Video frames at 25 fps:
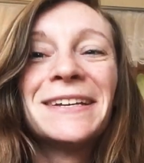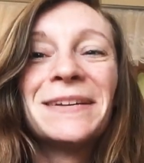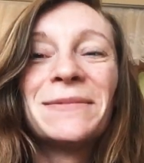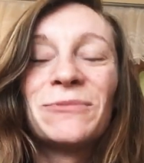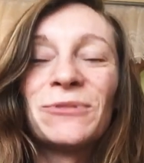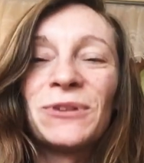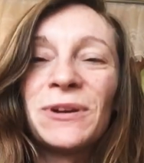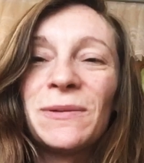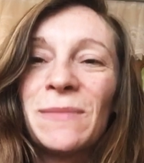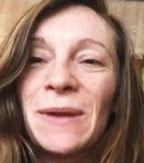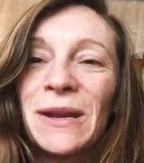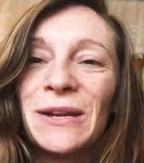
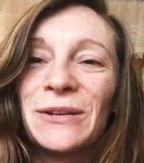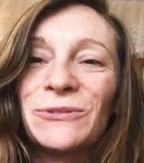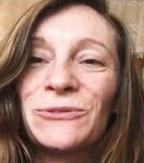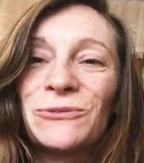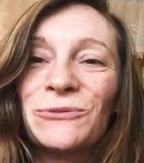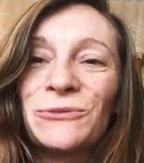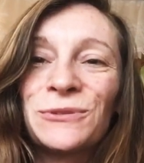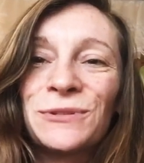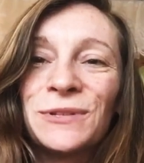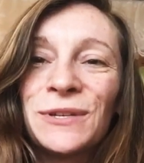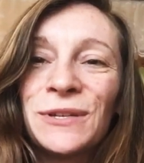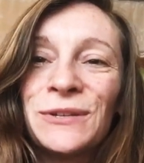
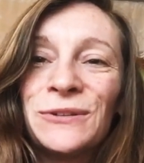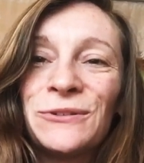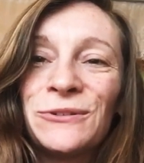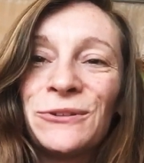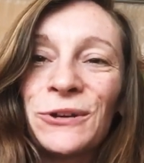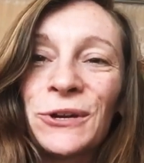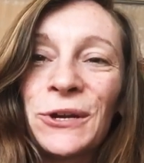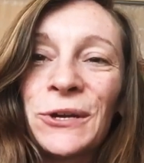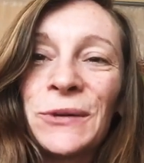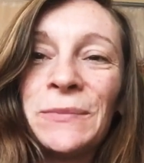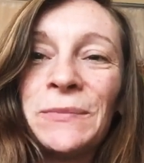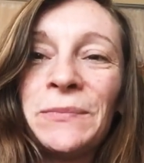premenstrual
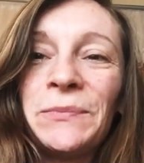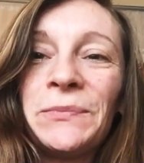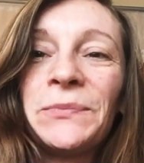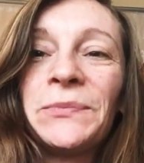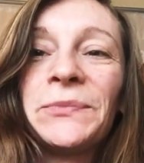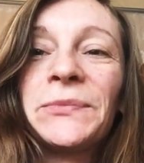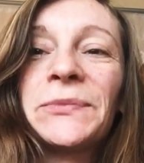syndrome.